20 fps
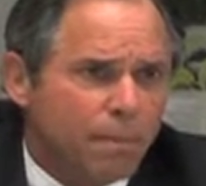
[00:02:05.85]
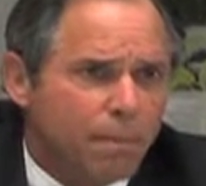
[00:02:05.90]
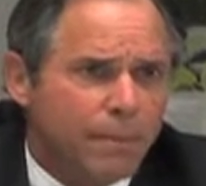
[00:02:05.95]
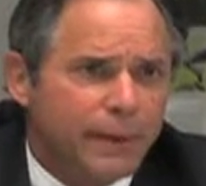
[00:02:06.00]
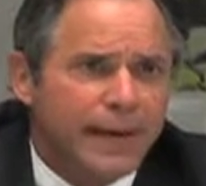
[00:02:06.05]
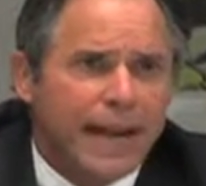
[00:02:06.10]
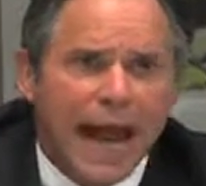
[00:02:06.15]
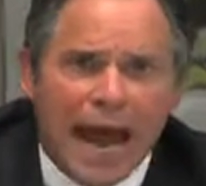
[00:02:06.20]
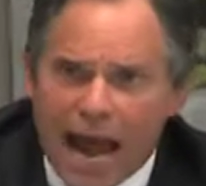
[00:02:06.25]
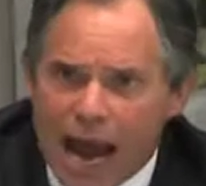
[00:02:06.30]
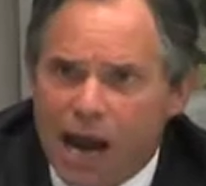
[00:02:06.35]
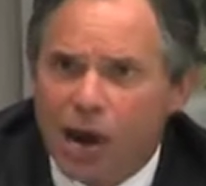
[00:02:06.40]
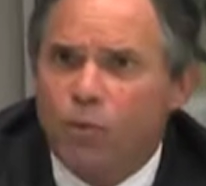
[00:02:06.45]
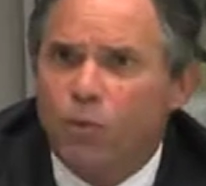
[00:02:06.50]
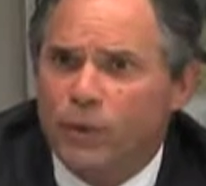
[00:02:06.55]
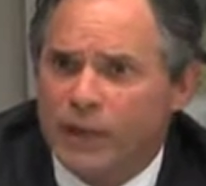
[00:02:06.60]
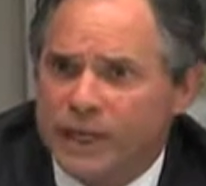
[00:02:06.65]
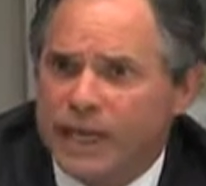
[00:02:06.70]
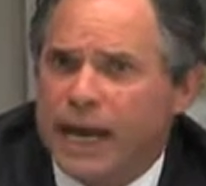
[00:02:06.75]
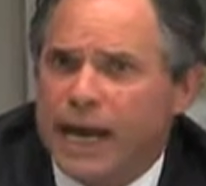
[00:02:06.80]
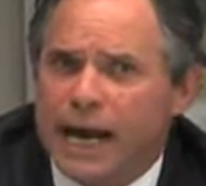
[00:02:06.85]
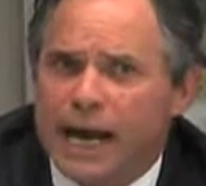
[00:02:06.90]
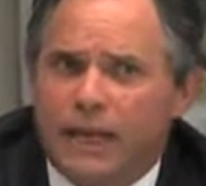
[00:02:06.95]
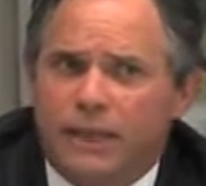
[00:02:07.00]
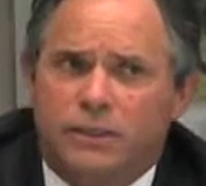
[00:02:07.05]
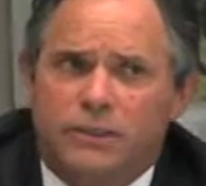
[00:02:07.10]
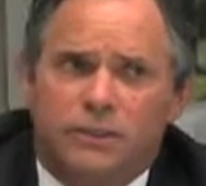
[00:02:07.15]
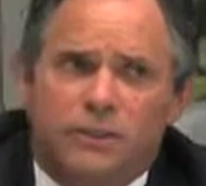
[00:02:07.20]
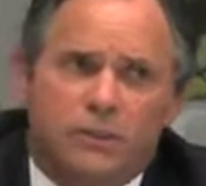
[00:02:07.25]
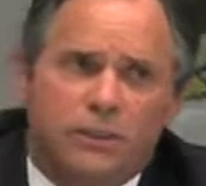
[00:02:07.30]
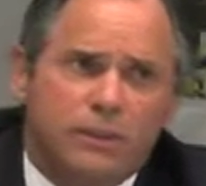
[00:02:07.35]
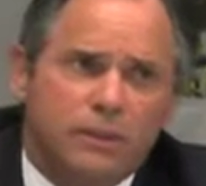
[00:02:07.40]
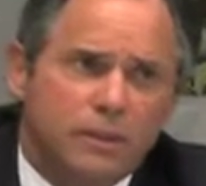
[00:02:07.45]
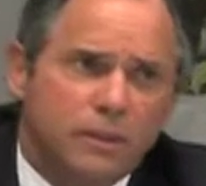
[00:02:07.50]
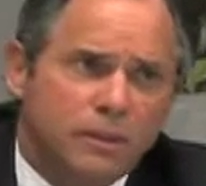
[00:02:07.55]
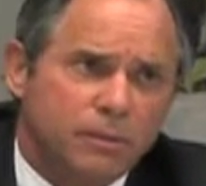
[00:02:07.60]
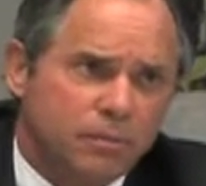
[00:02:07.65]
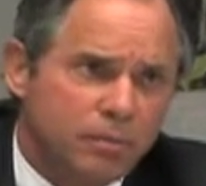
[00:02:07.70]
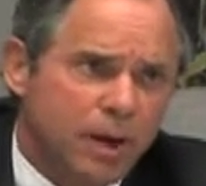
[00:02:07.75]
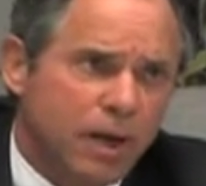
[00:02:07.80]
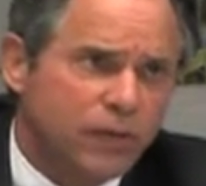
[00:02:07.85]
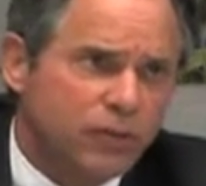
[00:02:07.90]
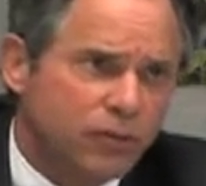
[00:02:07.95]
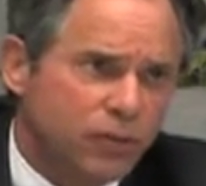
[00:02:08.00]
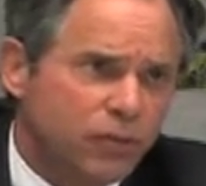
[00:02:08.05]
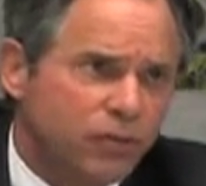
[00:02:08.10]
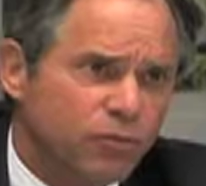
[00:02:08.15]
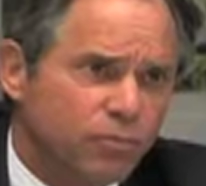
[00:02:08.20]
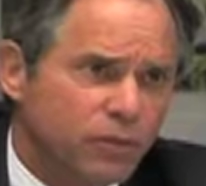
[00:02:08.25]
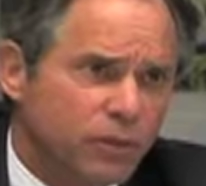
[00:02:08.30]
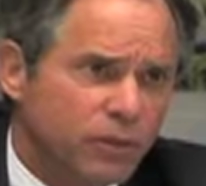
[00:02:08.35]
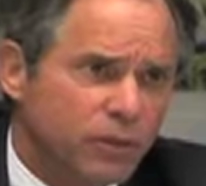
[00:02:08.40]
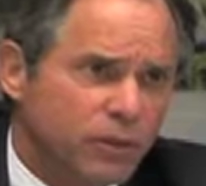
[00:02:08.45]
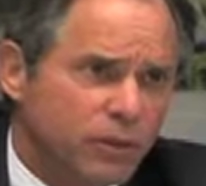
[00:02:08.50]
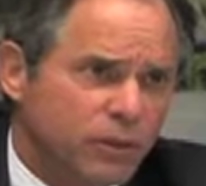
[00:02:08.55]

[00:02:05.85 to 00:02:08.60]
But how we act, in my judgment,